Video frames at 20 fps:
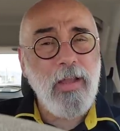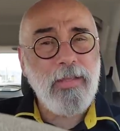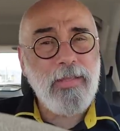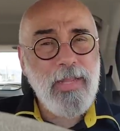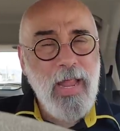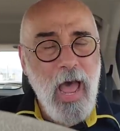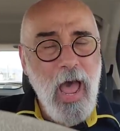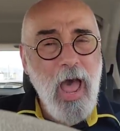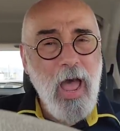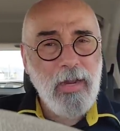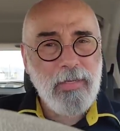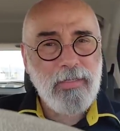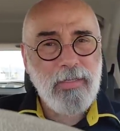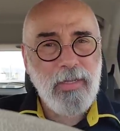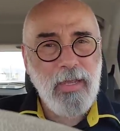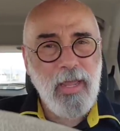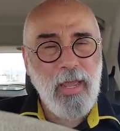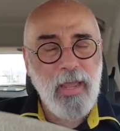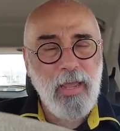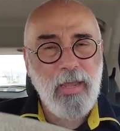a lot
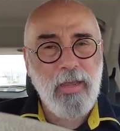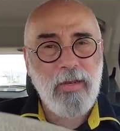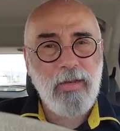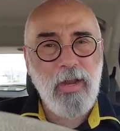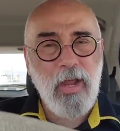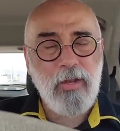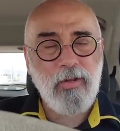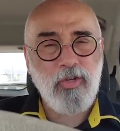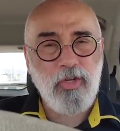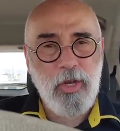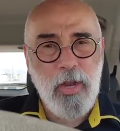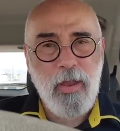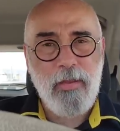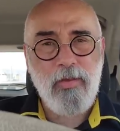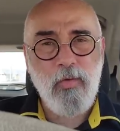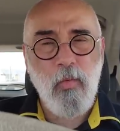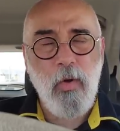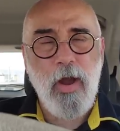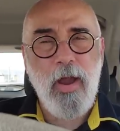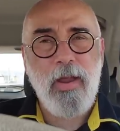in
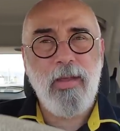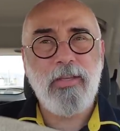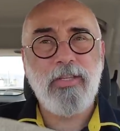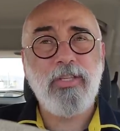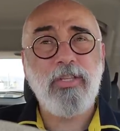January.